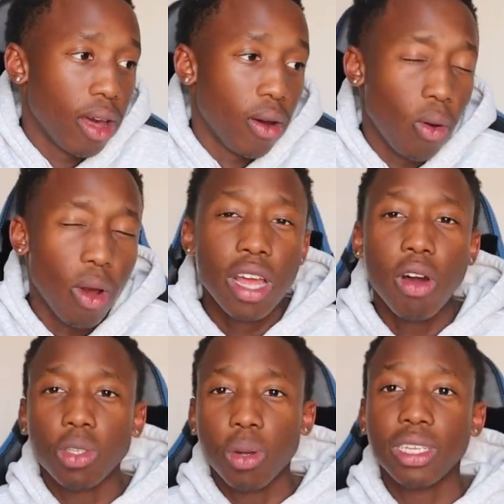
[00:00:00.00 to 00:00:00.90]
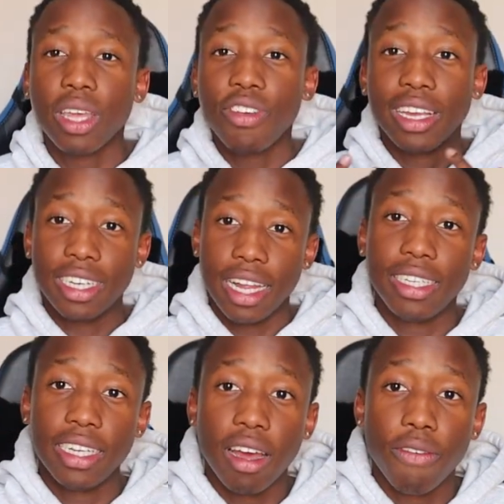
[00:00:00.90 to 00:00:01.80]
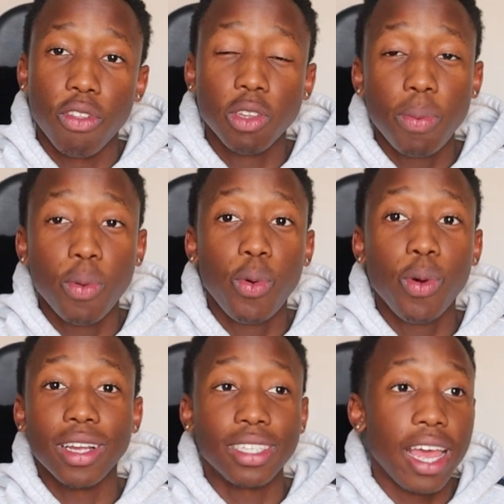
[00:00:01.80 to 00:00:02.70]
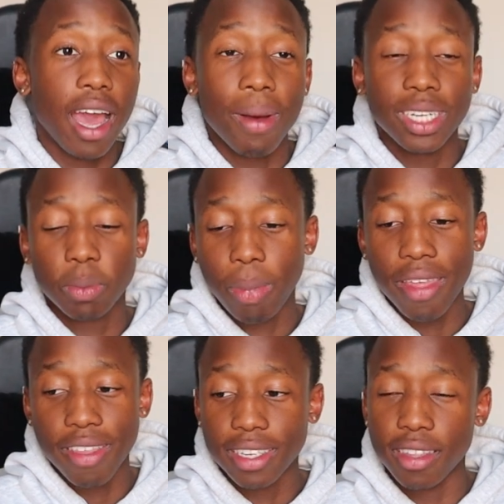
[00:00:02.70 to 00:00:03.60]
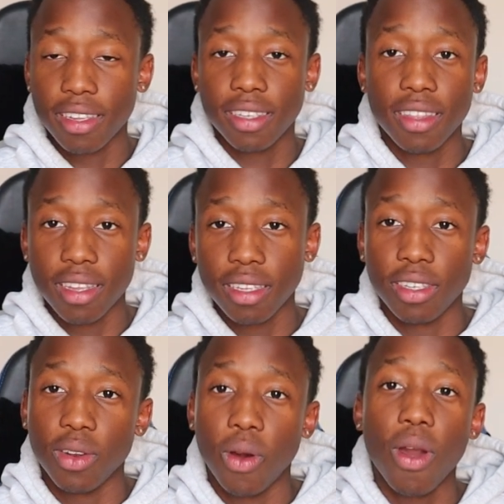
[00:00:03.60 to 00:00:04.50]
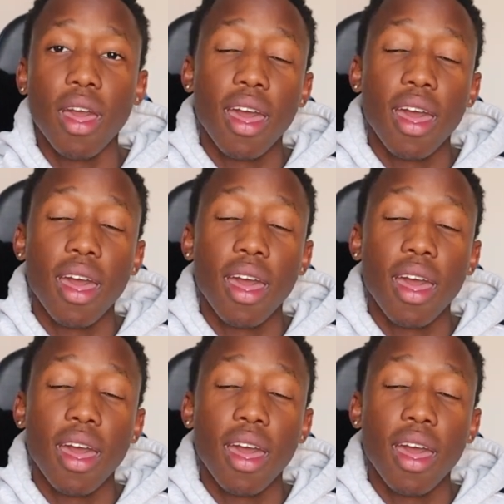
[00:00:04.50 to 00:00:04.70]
Also wanted to give you guys an idea for those people who are saying, I might just buy this and this and this, you know.